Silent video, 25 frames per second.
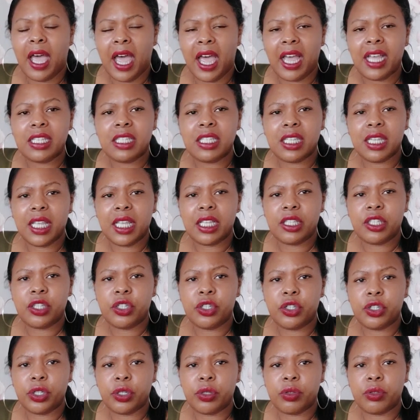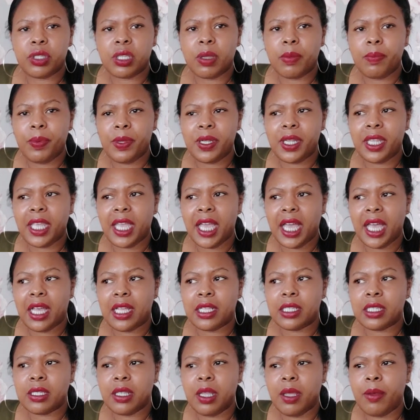isolated you. Somebody
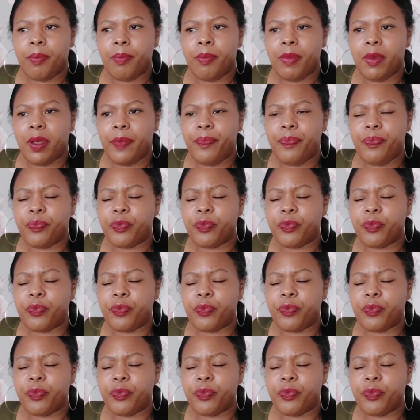has, in